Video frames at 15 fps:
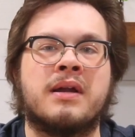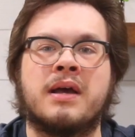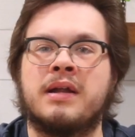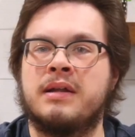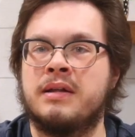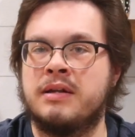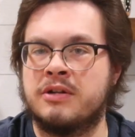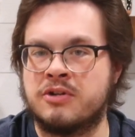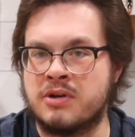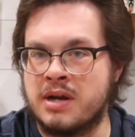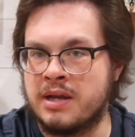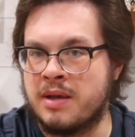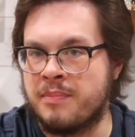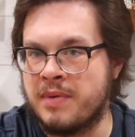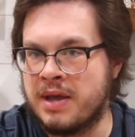I need to try
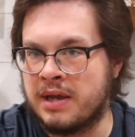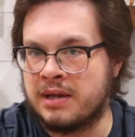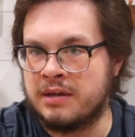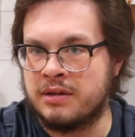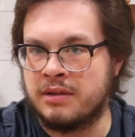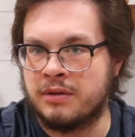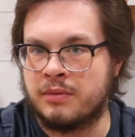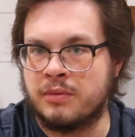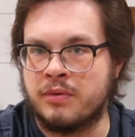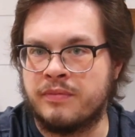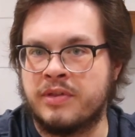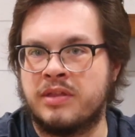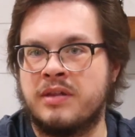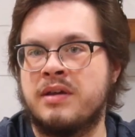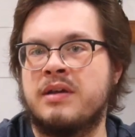and get back into the groove
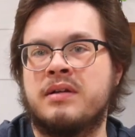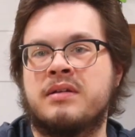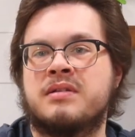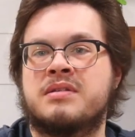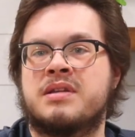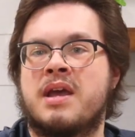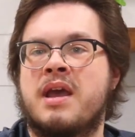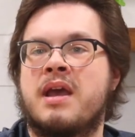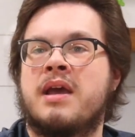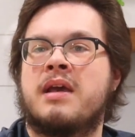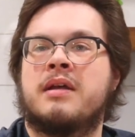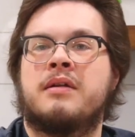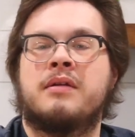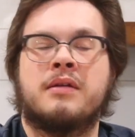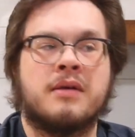of things,
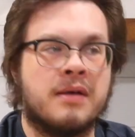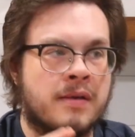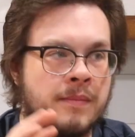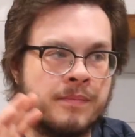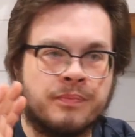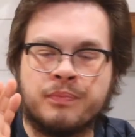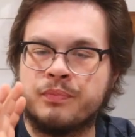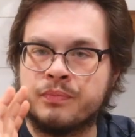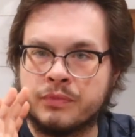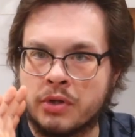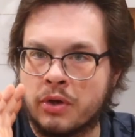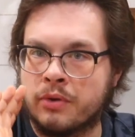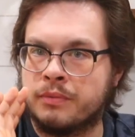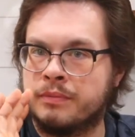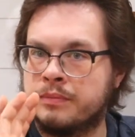and
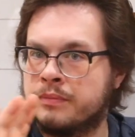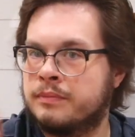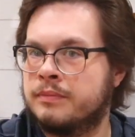don't